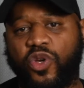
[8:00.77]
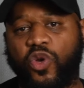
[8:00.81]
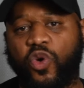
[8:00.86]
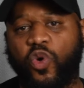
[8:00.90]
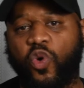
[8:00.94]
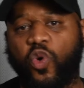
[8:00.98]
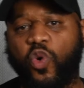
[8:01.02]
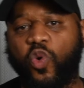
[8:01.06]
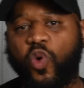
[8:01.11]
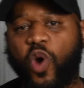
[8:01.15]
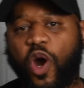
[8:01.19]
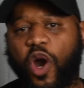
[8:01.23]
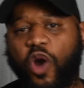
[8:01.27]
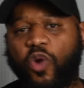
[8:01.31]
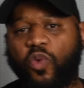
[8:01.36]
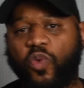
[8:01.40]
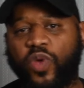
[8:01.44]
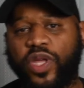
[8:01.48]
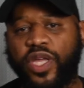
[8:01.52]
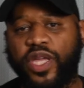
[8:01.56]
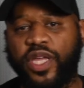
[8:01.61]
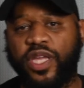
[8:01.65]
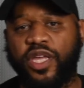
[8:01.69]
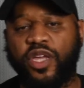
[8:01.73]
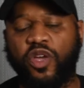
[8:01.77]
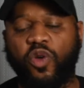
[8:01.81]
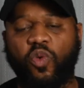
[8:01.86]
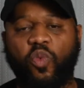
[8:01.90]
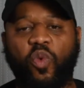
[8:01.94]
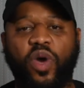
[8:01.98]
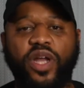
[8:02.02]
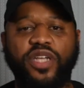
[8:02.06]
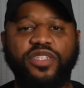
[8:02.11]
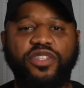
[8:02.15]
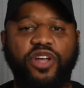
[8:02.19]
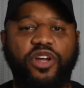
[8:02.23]
Who are we?
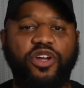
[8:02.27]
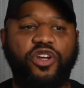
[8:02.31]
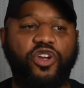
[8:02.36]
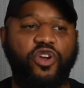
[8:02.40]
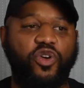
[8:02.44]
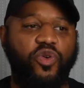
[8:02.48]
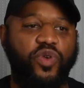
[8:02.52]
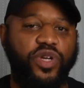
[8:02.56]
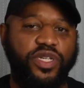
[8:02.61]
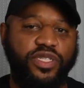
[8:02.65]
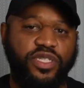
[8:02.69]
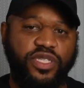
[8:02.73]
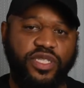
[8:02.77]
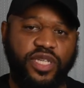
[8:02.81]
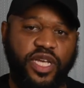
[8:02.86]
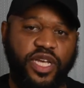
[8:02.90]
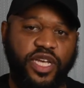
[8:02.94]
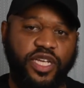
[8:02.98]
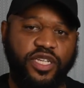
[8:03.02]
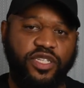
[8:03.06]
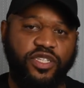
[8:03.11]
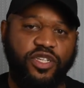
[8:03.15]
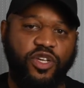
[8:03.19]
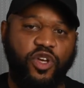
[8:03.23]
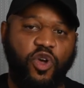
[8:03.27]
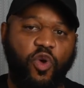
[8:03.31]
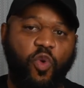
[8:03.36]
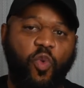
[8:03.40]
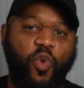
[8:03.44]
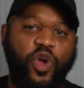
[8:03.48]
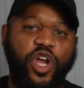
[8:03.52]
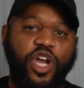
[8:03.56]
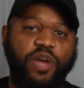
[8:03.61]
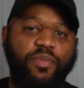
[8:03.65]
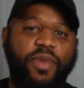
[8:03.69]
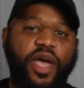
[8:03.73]
What is our current state?
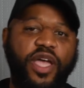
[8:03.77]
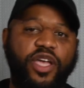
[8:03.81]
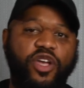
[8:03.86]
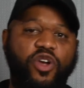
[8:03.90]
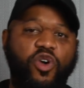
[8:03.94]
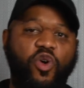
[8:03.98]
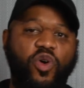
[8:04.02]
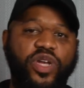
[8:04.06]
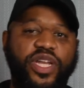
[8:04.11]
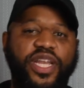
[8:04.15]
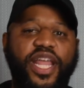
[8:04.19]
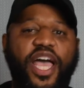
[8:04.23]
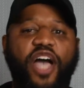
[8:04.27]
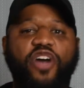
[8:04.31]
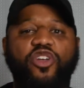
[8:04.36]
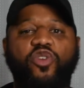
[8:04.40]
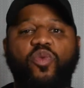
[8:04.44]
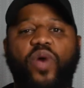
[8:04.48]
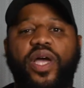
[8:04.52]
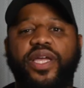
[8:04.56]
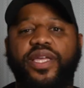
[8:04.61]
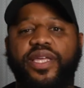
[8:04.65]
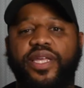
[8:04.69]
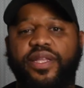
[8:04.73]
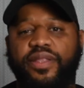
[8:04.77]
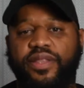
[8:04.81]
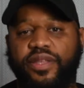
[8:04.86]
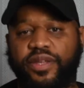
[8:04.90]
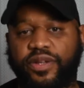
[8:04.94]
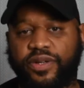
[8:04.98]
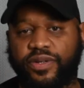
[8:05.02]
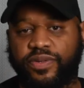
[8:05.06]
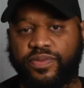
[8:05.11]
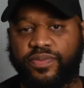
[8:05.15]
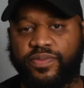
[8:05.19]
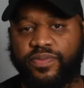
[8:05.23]
Where am I going and how do I get
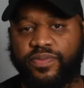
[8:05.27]
there?